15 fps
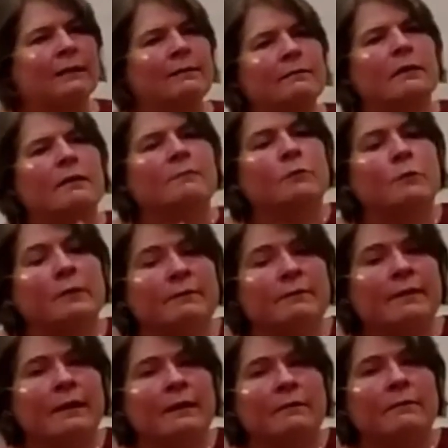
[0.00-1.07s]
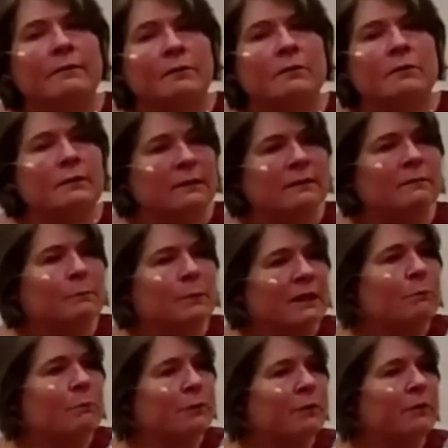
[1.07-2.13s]
It's done for the sake of the good that's
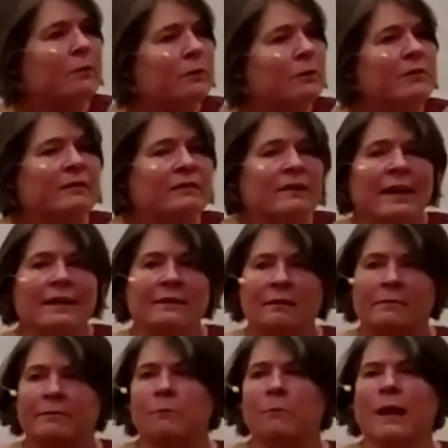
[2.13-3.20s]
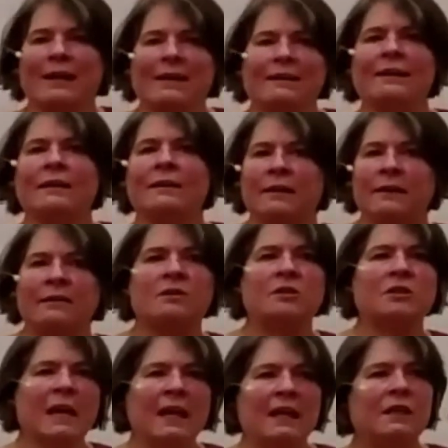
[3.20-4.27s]
being produced. It's not done for monetary
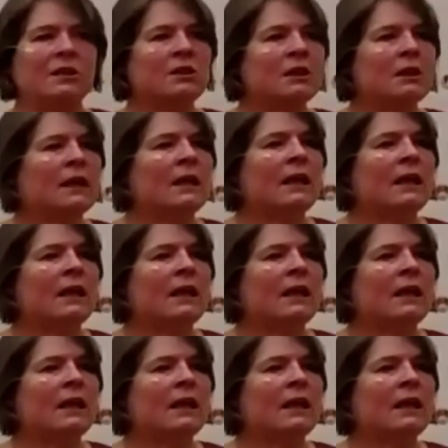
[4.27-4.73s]
exchange.